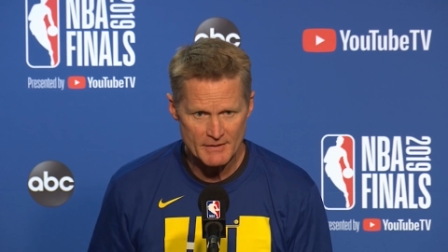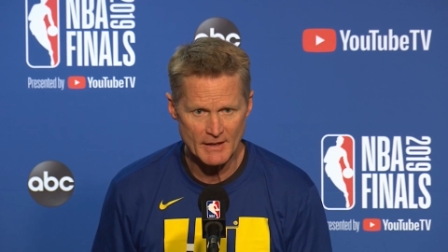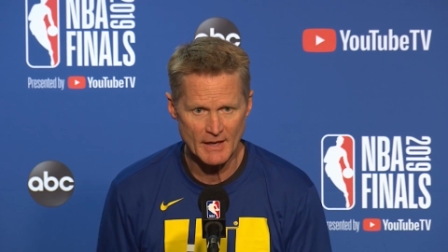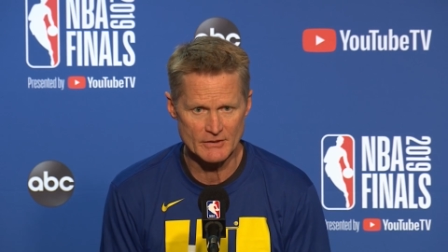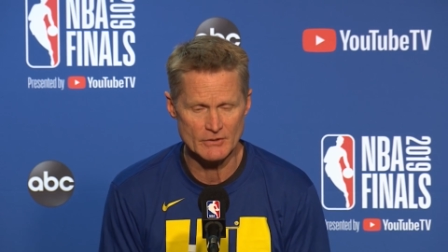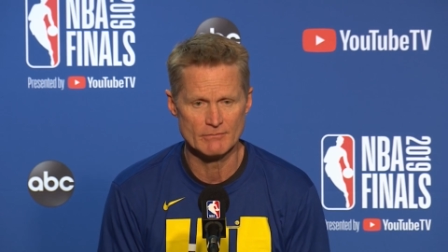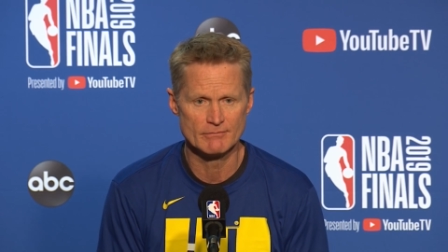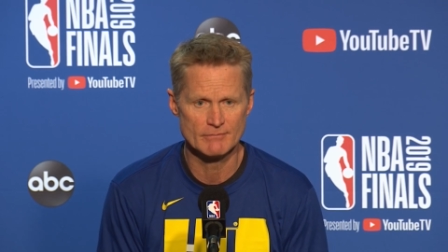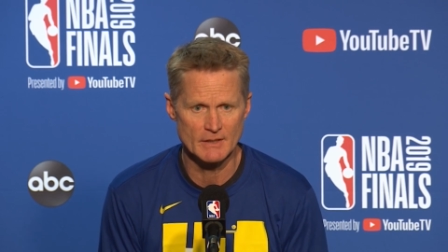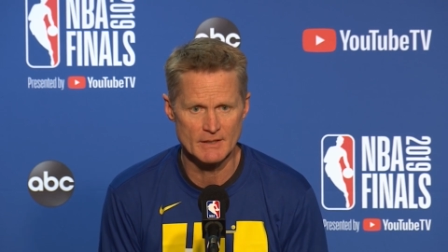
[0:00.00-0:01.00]
I think I do.
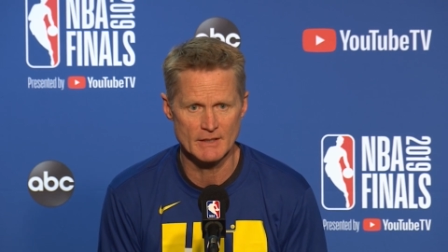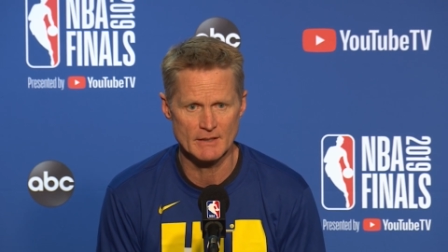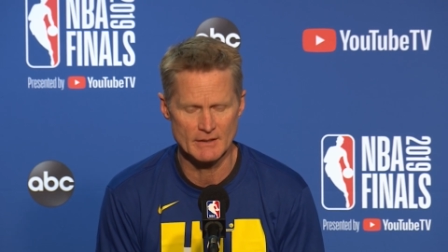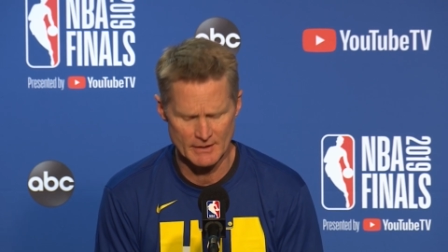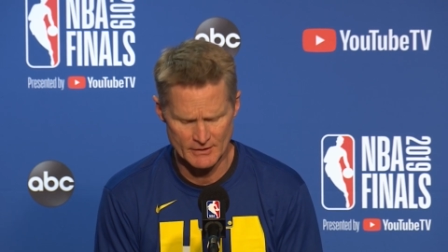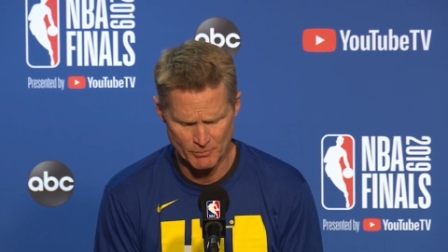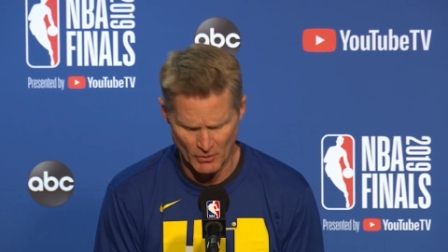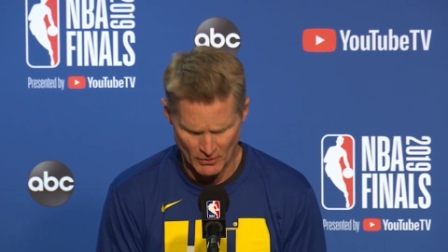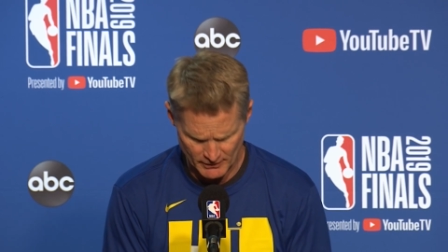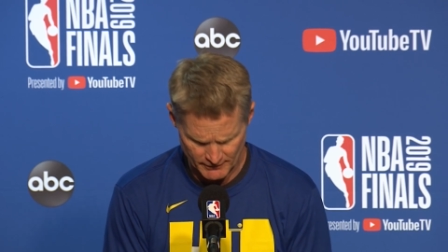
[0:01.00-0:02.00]
I think it's
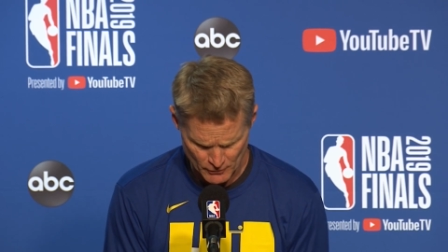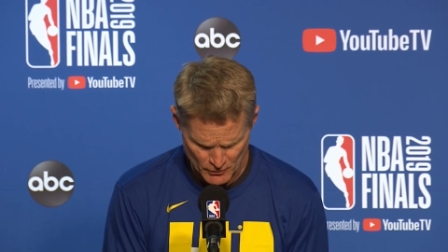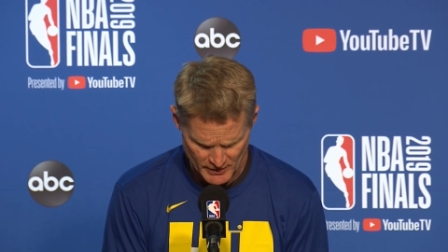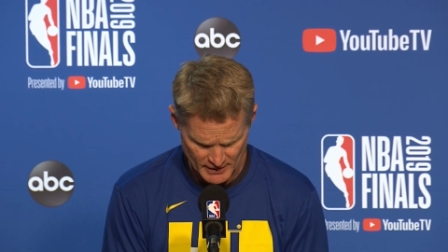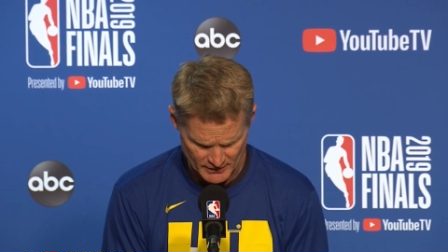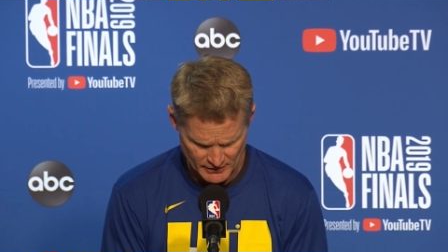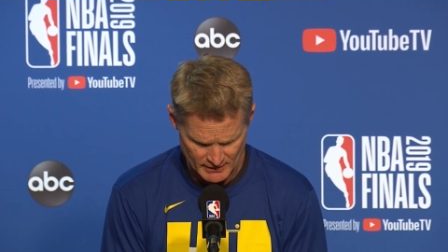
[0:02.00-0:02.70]
part of who he is.